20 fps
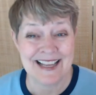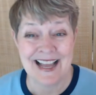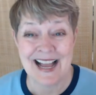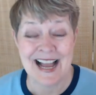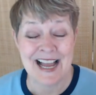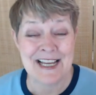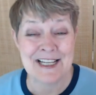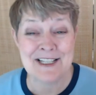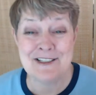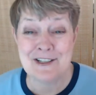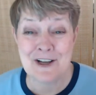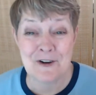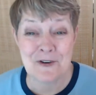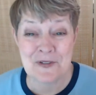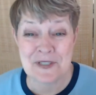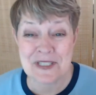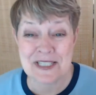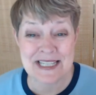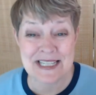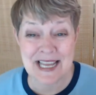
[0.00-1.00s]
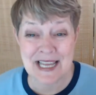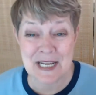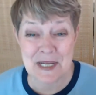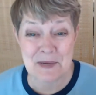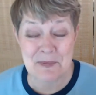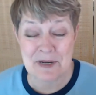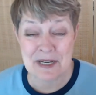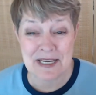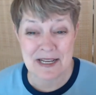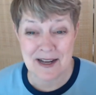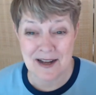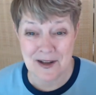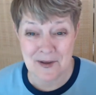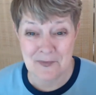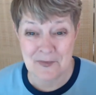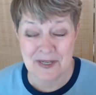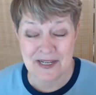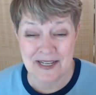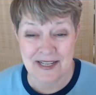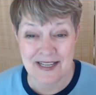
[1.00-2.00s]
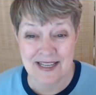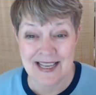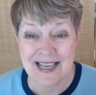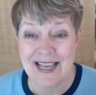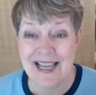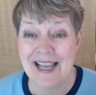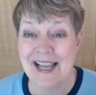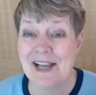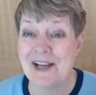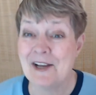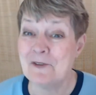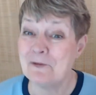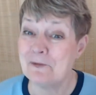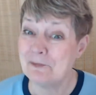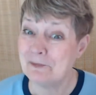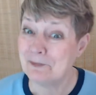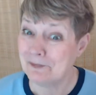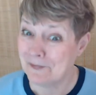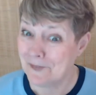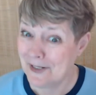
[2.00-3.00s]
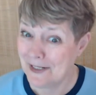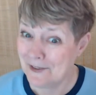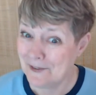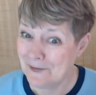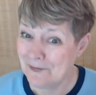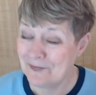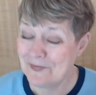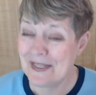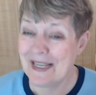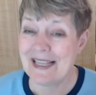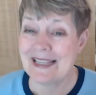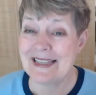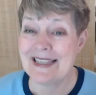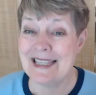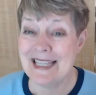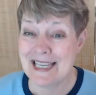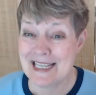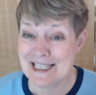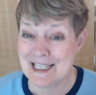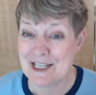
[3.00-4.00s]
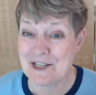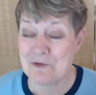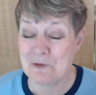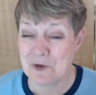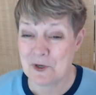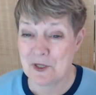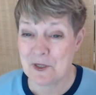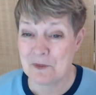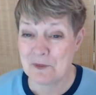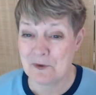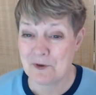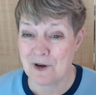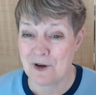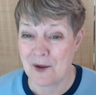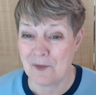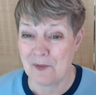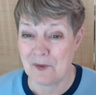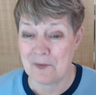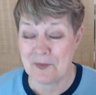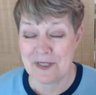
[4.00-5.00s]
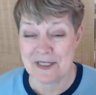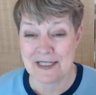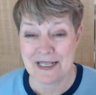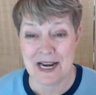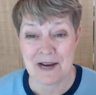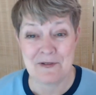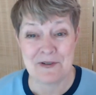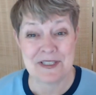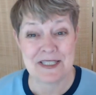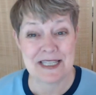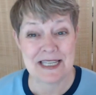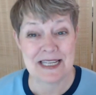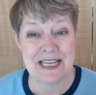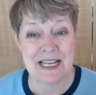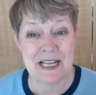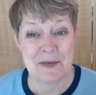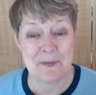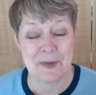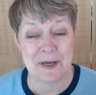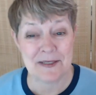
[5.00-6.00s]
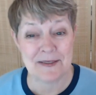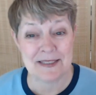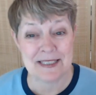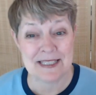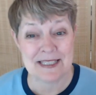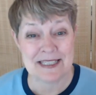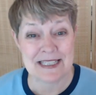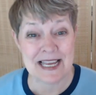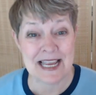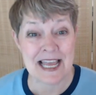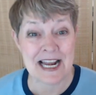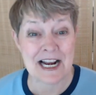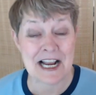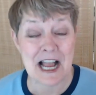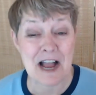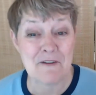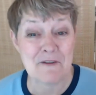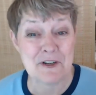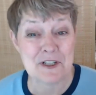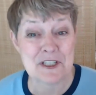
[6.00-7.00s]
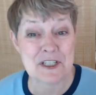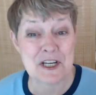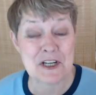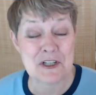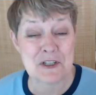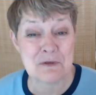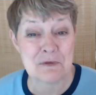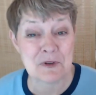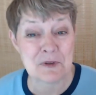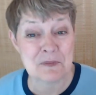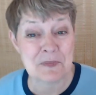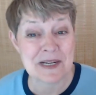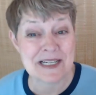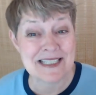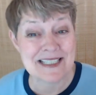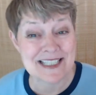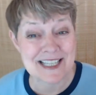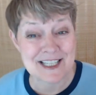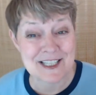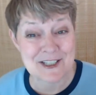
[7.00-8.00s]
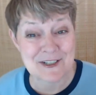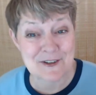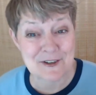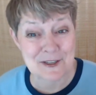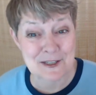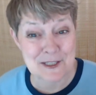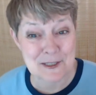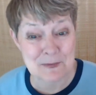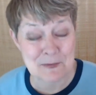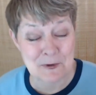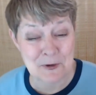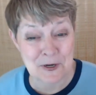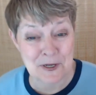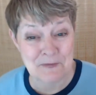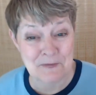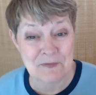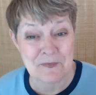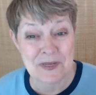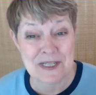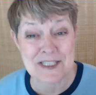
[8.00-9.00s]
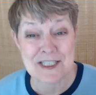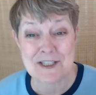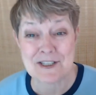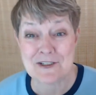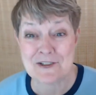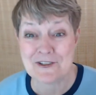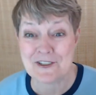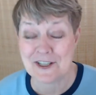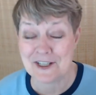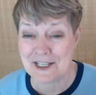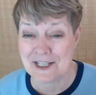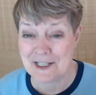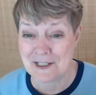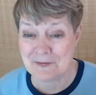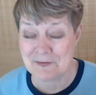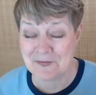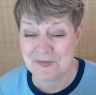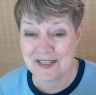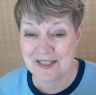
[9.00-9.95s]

I don't see anybody commenting. Well, this is where the problem is. And I was thinking about this. I had a conversation with my sister this morning, my sister Diane.